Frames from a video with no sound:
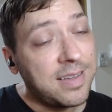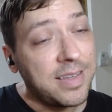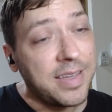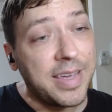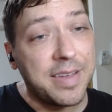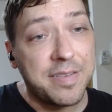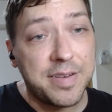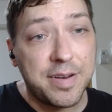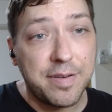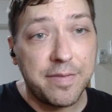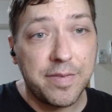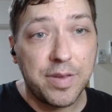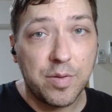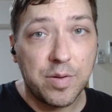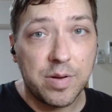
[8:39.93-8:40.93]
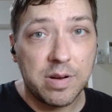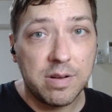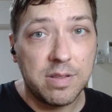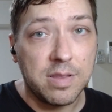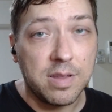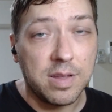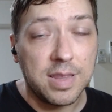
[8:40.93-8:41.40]
Yes, dear viewer,
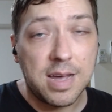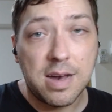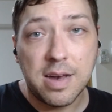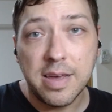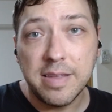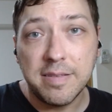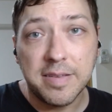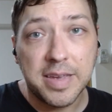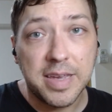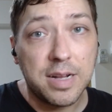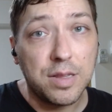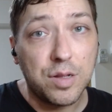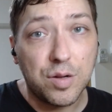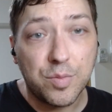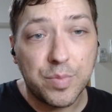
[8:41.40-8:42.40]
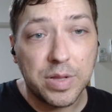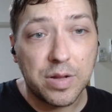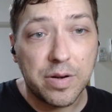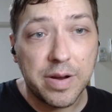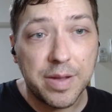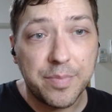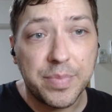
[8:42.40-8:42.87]
the lines get a little
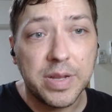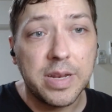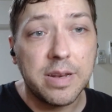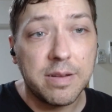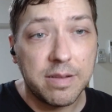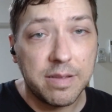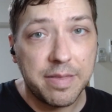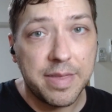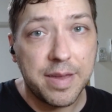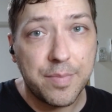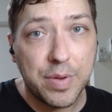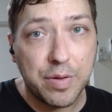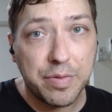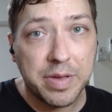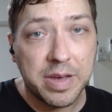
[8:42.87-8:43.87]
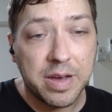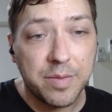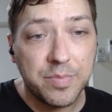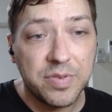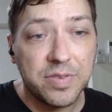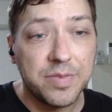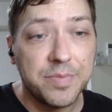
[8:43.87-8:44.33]
blurry, but they're both
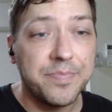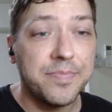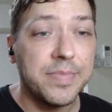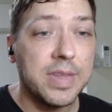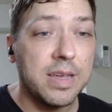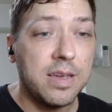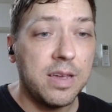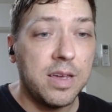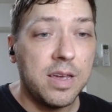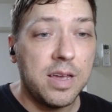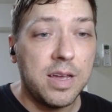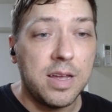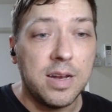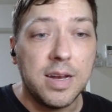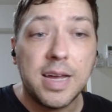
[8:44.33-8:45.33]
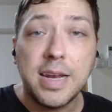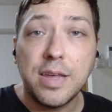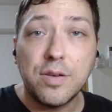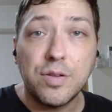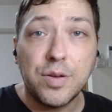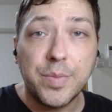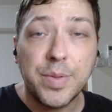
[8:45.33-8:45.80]
cups. Nani
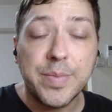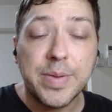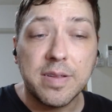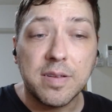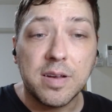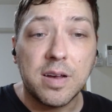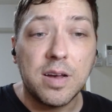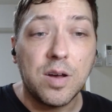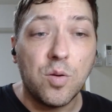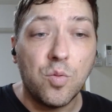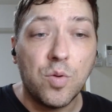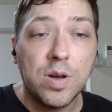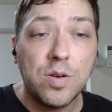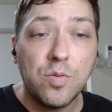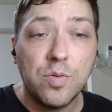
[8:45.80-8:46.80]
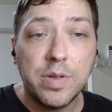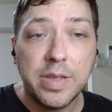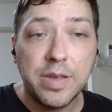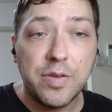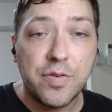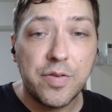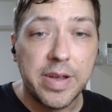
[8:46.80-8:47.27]
o nomimasu ka? What will
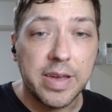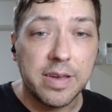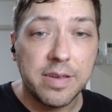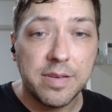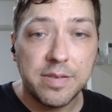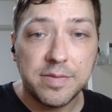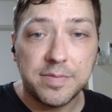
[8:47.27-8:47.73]
you drink?